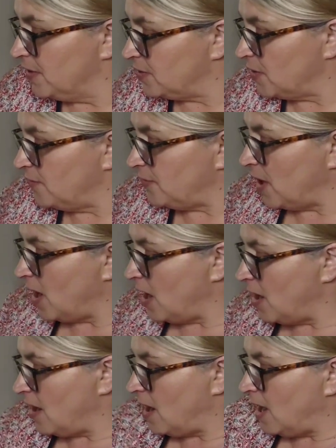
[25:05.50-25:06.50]
So, so
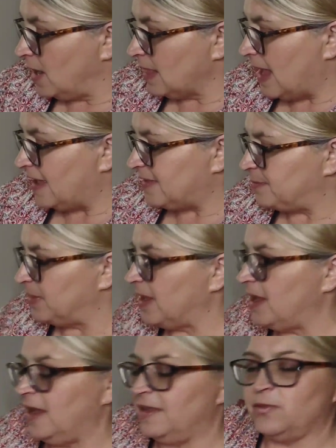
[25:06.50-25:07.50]
far, uh, last
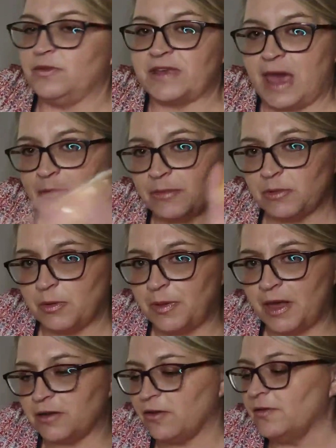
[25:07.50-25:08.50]
place was chamomile
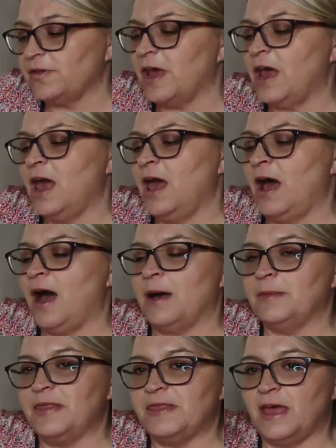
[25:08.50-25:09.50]
petals,
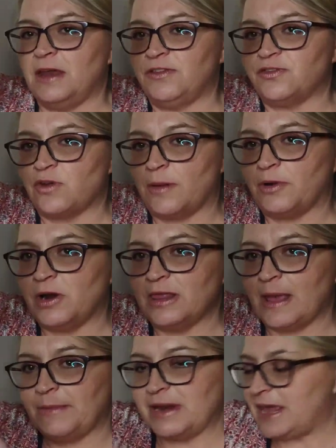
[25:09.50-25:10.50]
um, and then strawberry
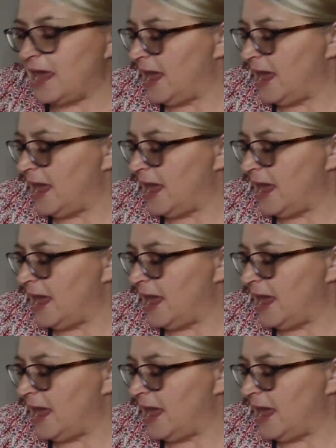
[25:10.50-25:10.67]
lemon